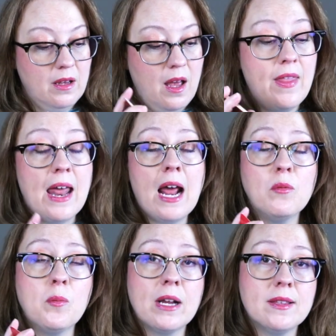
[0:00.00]
And then I
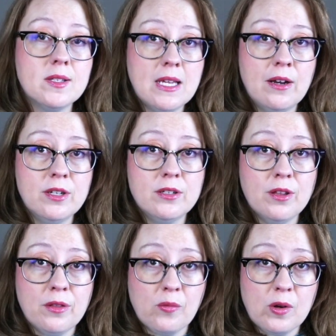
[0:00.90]
will break this down into
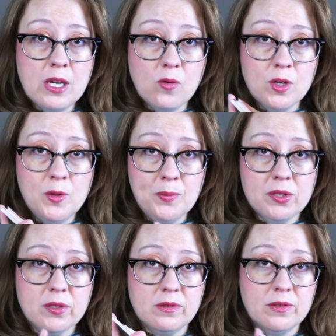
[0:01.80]
three
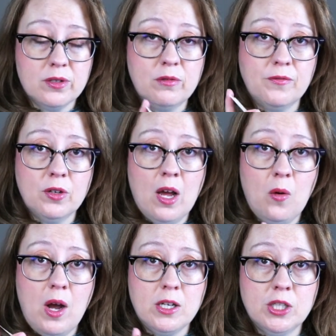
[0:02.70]
groups. So if you're not
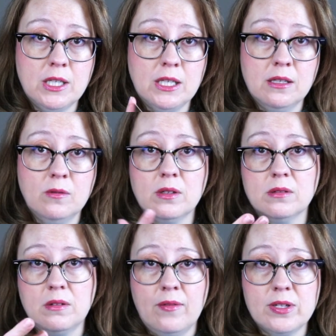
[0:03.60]
watching,
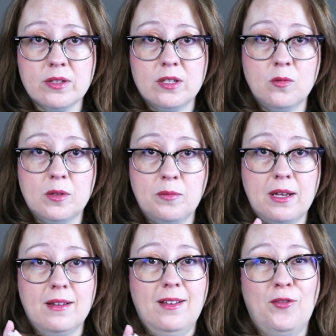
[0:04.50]
well, obviously you would be
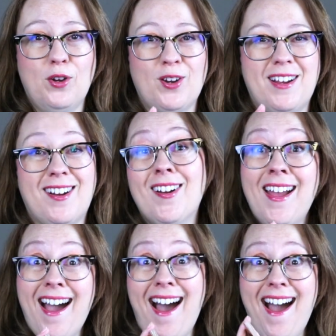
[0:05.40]
if you're here.
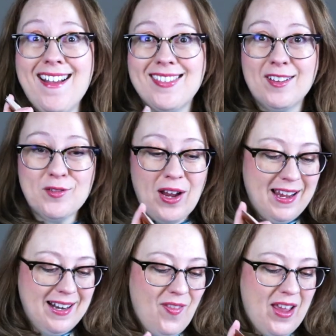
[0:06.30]
Hi, thanks for
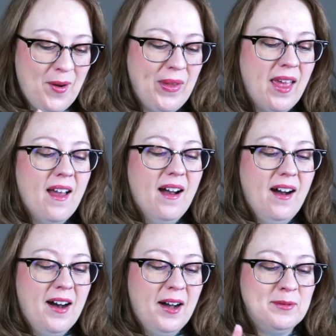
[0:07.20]
hanging in there.
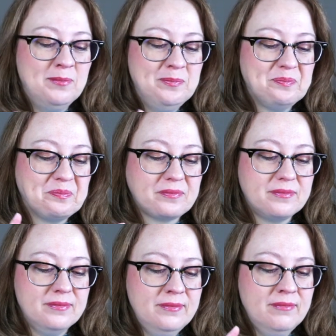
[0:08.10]
Um,
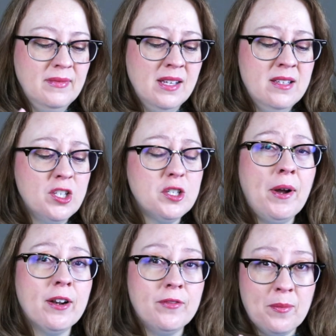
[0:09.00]
this is a
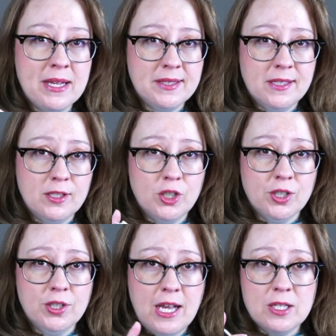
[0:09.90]
part of your message
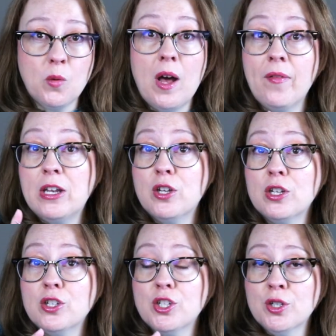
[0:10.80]
as well. And then you
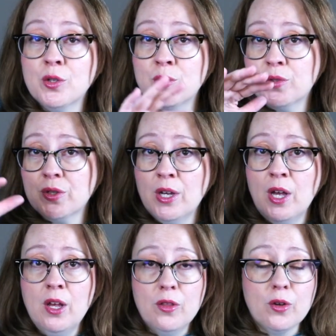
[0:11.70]
can choose
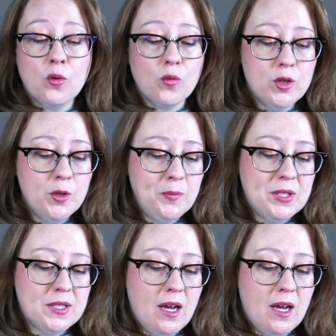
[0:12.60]
the groups.